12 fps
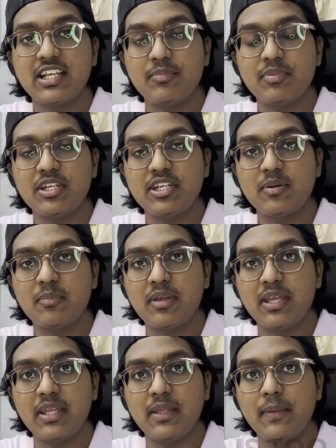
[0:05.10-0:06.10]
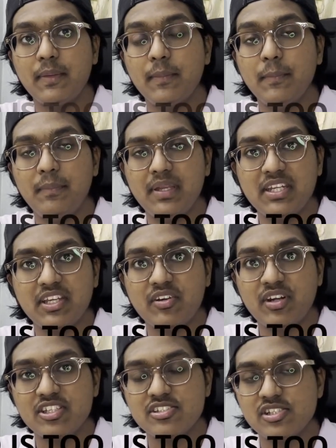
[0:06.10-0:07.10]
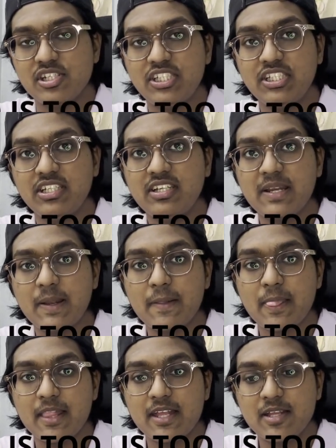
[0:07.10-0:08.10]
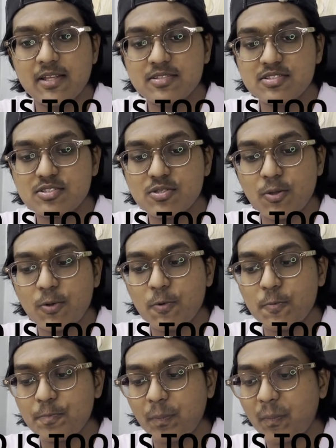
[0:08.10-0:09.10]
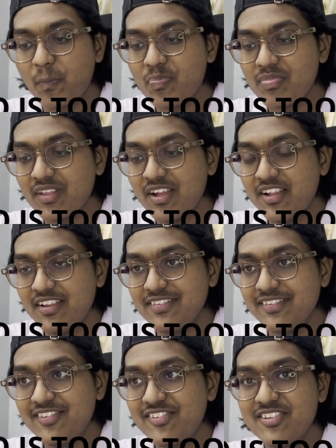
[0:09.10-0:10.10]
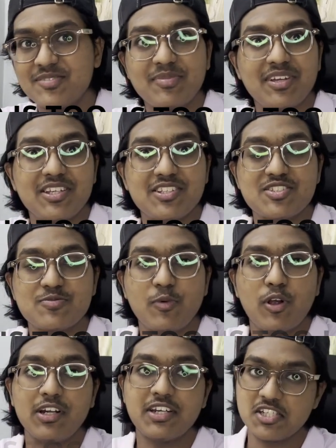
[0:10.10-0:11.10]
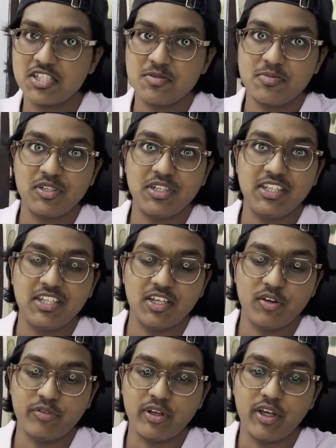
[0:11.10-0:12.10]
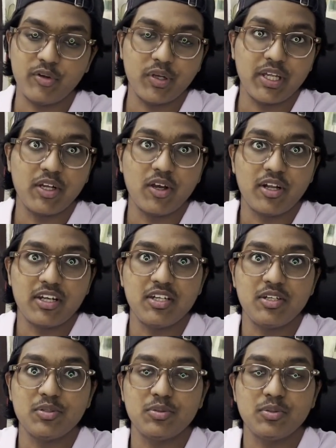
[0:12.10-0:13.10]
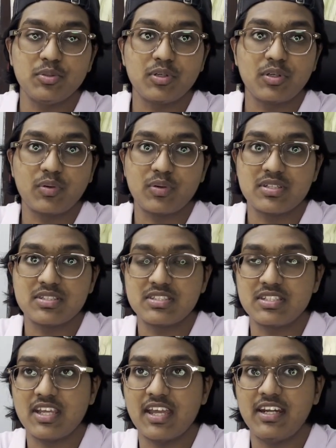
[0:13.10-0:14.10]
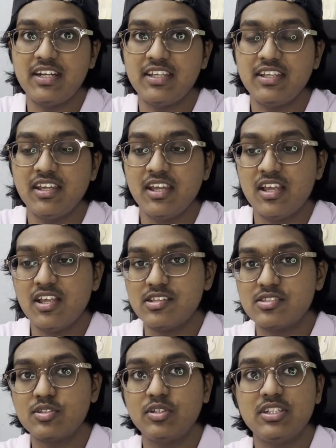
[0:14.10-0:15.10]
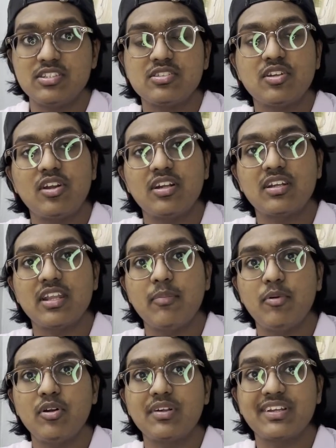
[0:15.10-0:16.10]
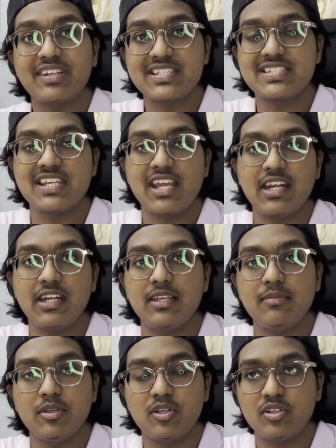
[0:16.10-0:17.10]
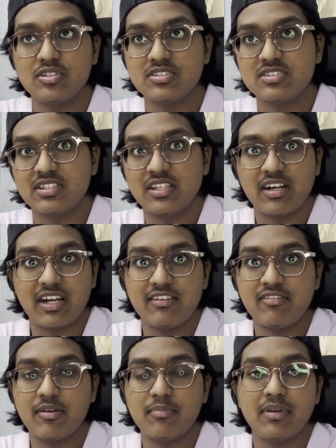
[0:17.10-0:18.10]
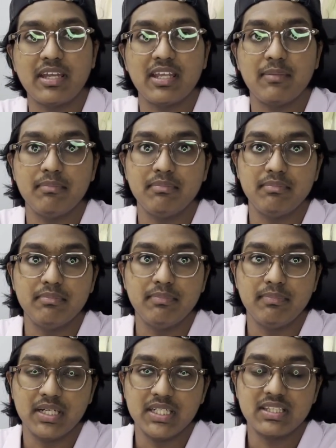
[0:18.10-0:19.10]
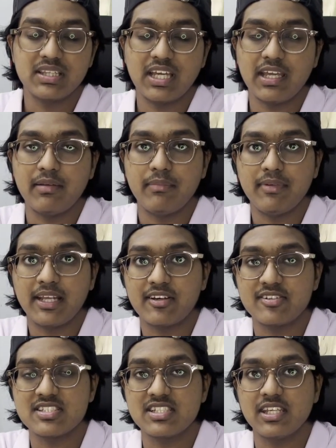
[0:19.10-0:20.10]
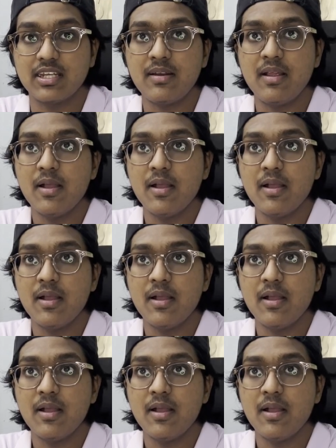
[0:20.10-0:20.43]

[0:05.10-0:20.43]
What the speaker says: completed my BTech graduation. So this is my small testimony of how I got into Christianity. So it is not about Christianity because right from my birth I am a Christian,